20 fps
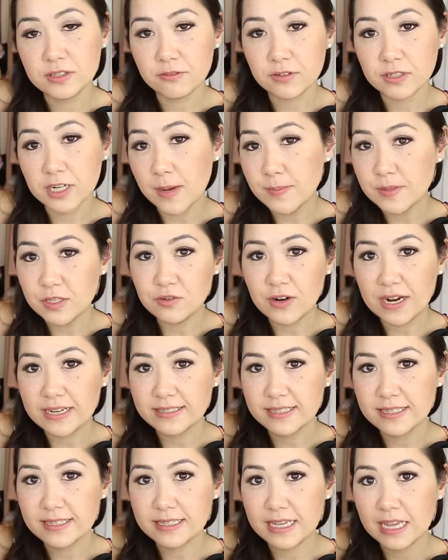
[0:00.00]
different types of
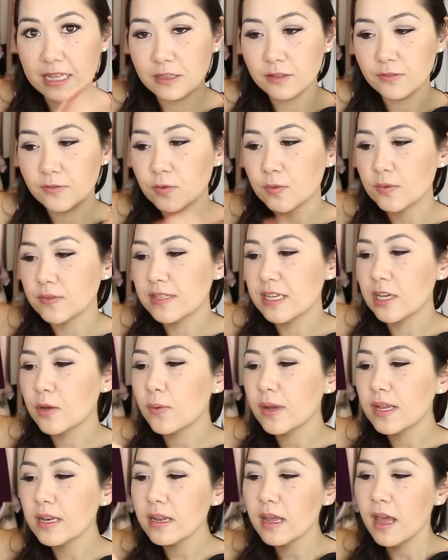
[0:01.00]
dresses in the full
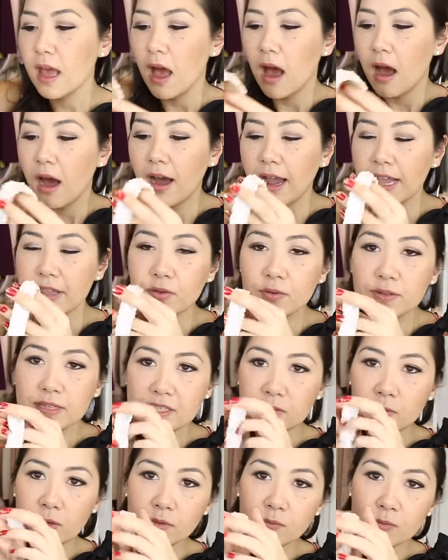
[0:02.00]
sequin. I thought
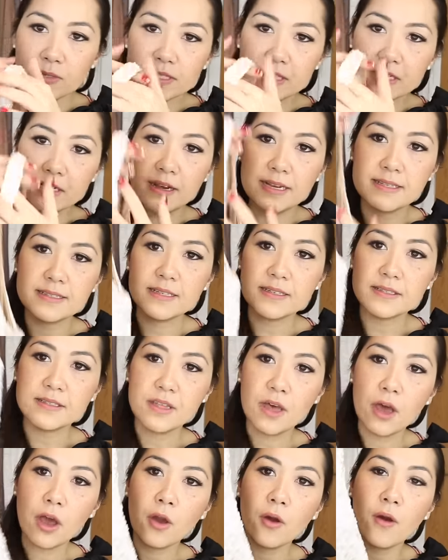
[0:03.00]
this one was the
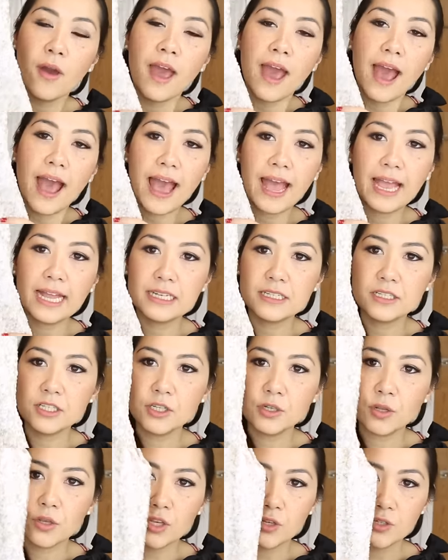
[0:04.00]
nicest though, and
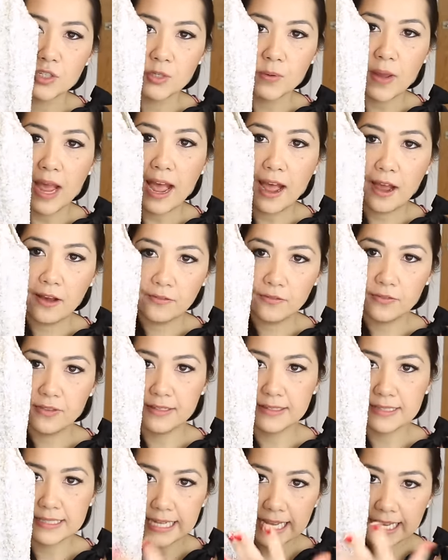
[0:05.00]
you know, you do have
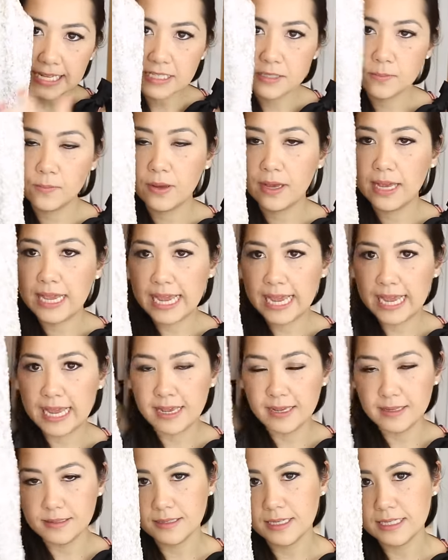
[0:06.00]
the slits, but it
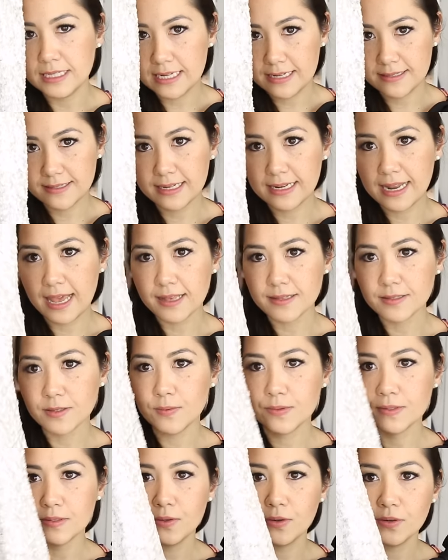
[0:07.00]
is a decent length,
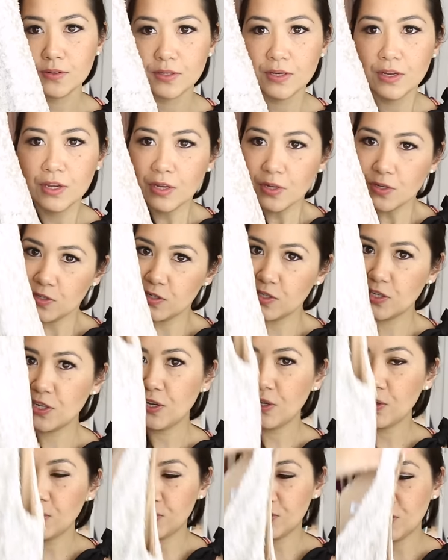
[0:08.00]
so it's not
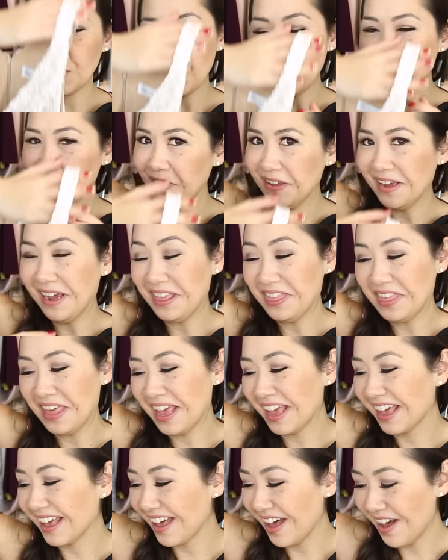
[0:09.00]
too show-offy, I
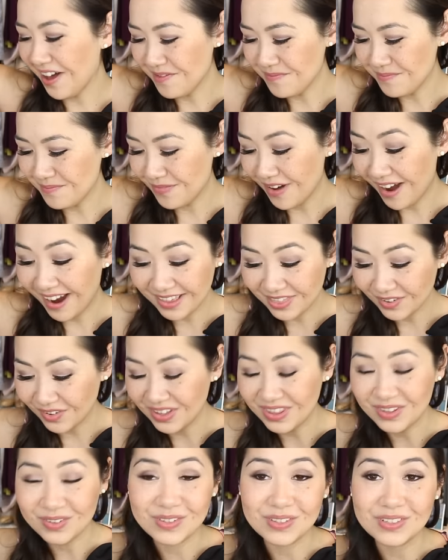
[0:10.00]
think, um, but I
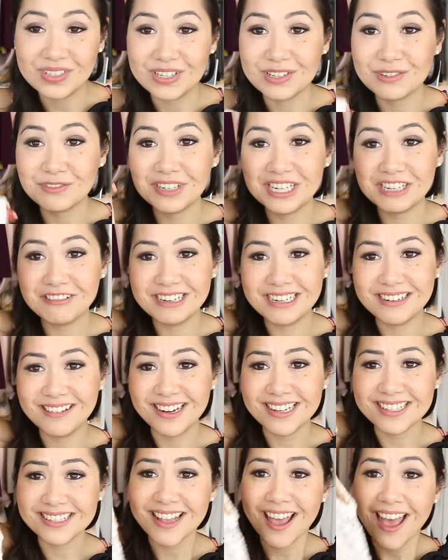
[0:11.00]
thought this was just really really
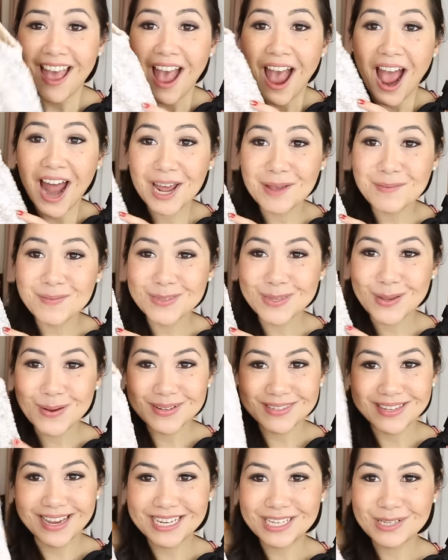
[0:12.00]
nice. I'm so
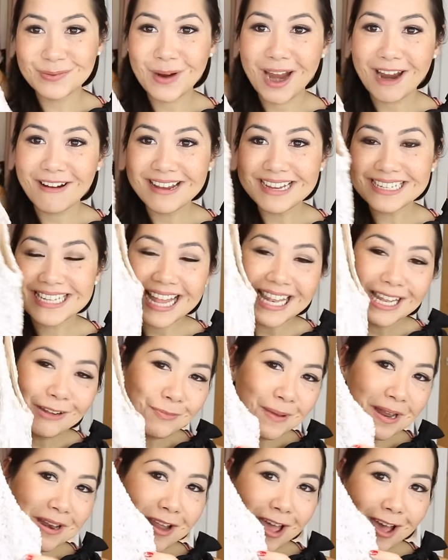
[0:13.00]
excited to wear it, a
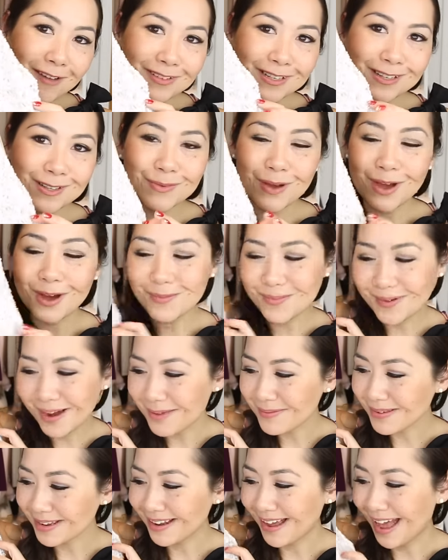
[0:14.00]
little bit nervous as well, but
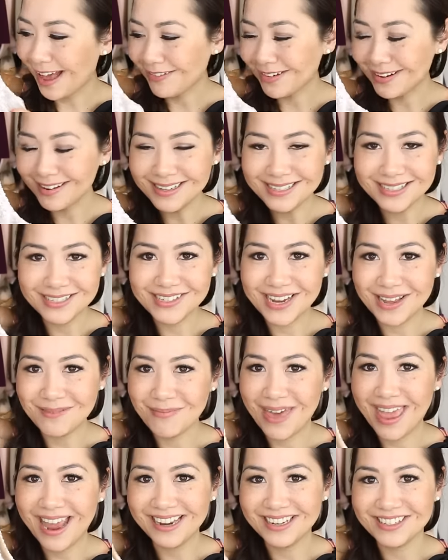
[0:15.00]
I'm gonna have a glass of
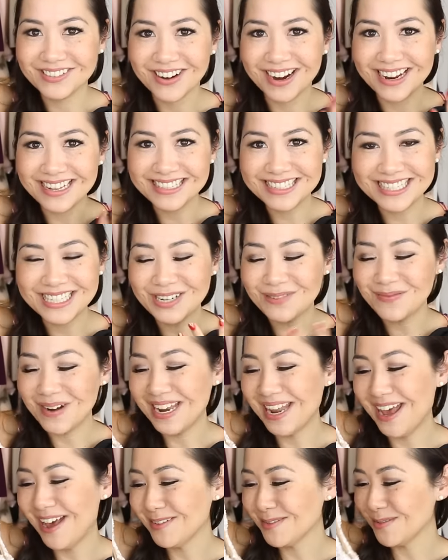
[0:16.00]
champagne to try and steal
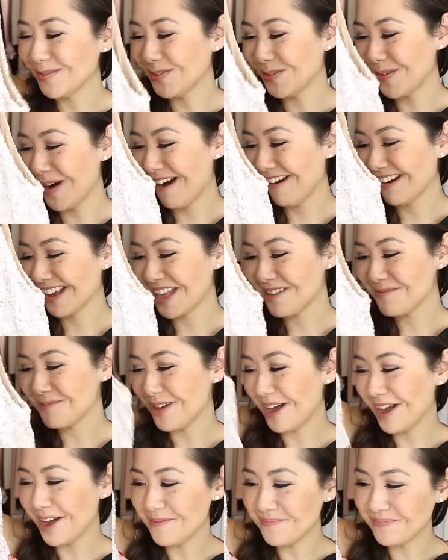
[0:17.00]
my nerves before wearing it,
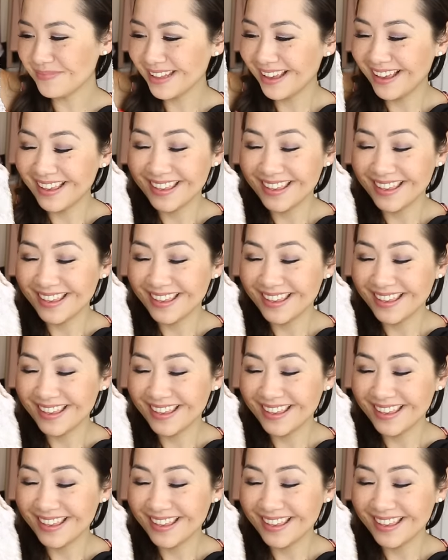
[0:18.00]
but um,